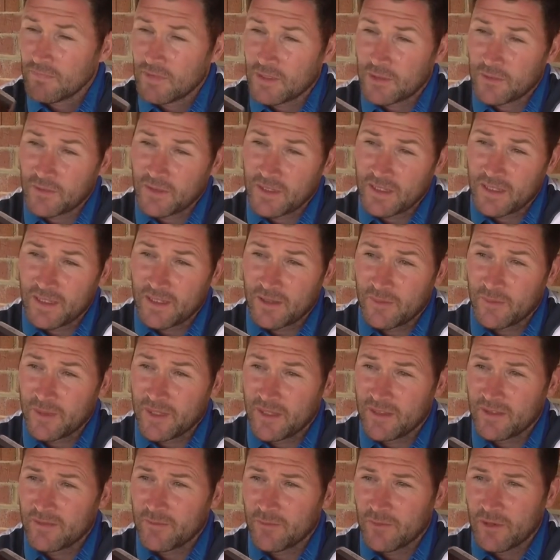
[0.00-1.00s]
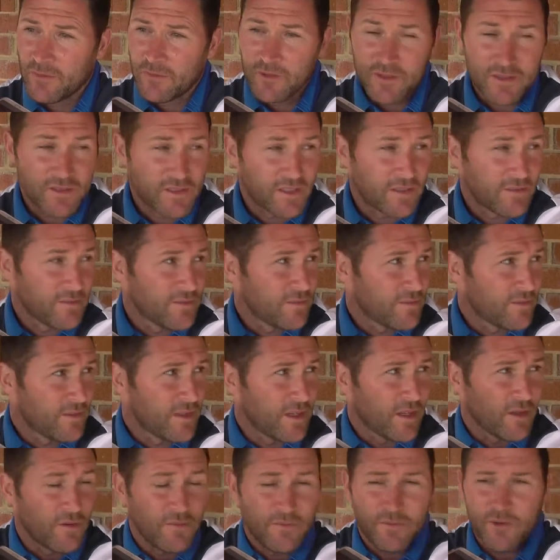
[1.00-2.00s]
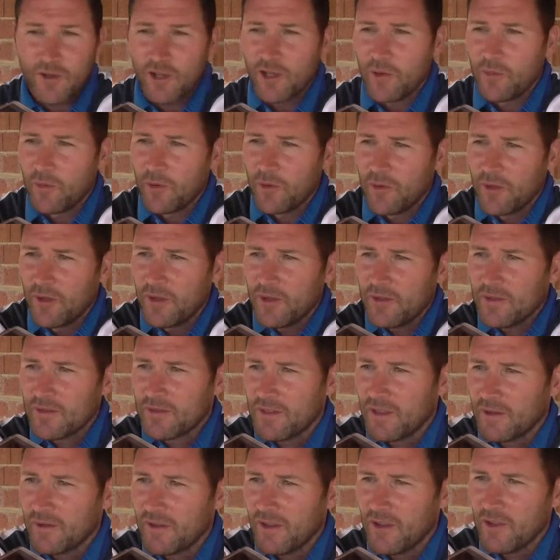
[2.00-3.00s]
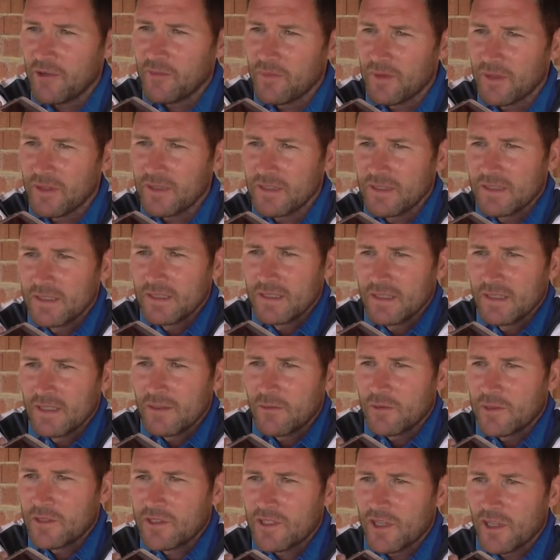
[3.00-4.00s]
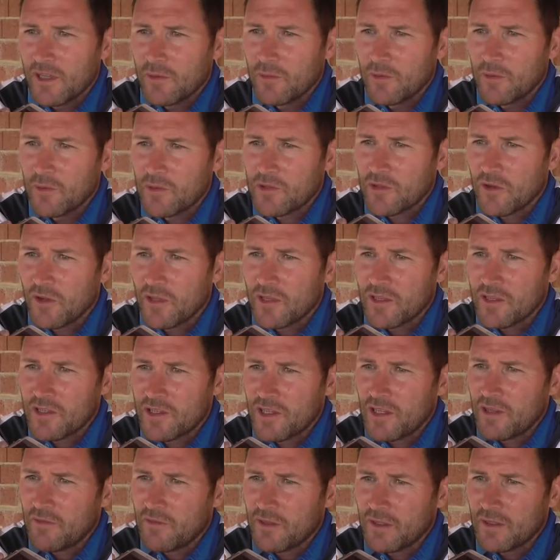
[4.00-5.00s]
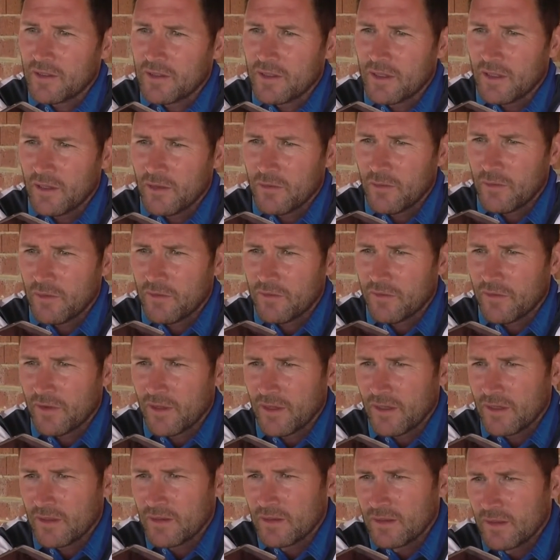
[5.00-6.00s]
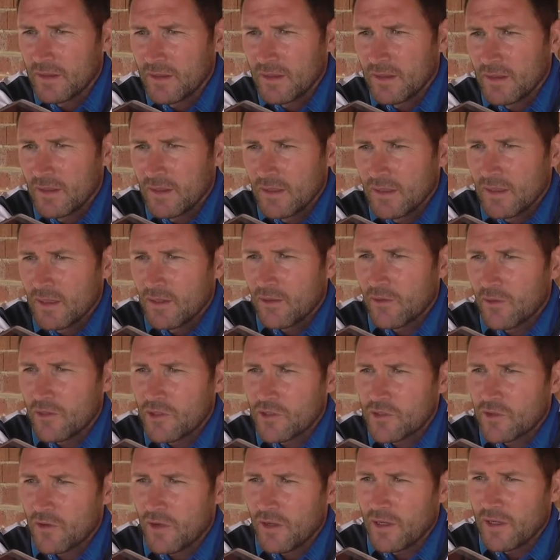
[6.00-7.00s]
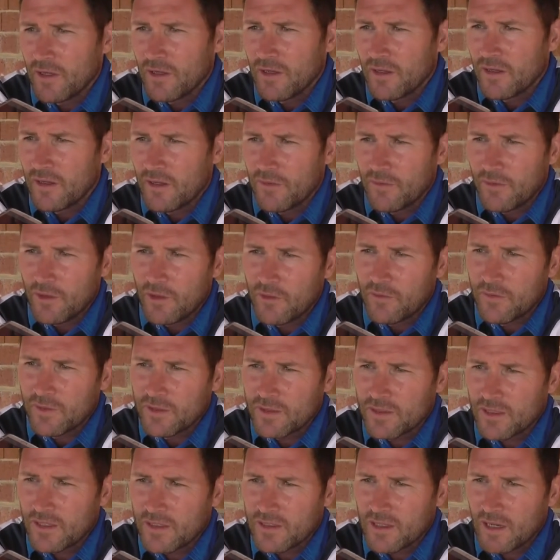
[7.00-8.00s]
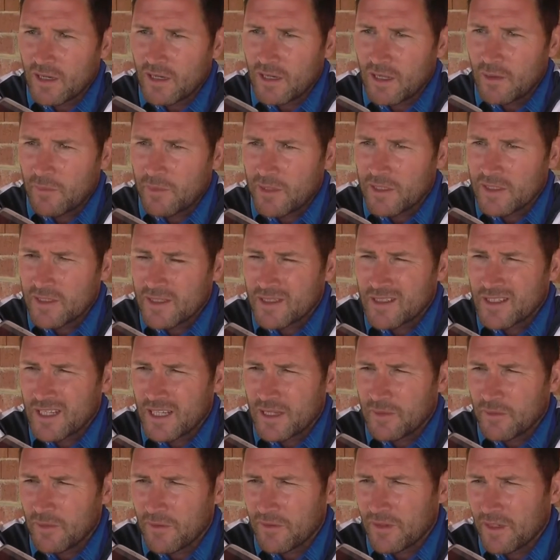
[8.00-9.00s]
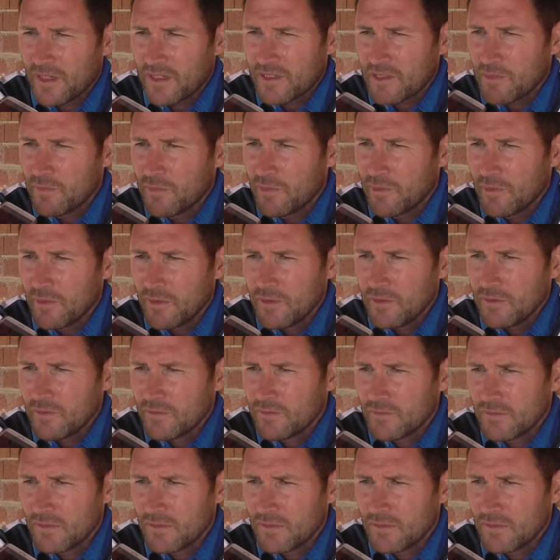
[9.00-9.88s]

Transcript: Oh yeah, I mean, whether it's viable or not, don't know, but we certainly will try and achieve it. We've always try and evolve as a club and as a team. I think that's important.